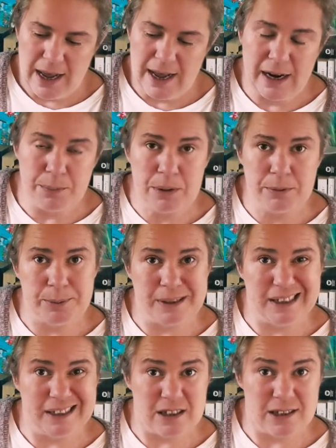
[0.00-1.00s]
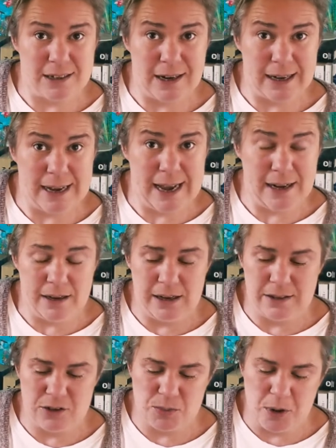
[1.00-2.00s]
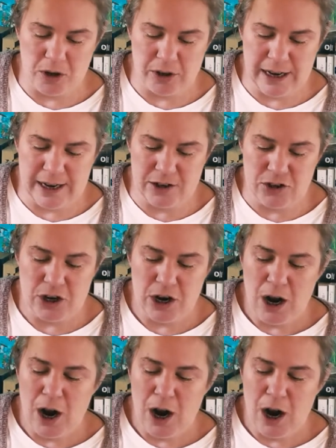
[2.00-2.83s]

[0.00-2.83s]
and I probably like the stockingette at the smaller gauge,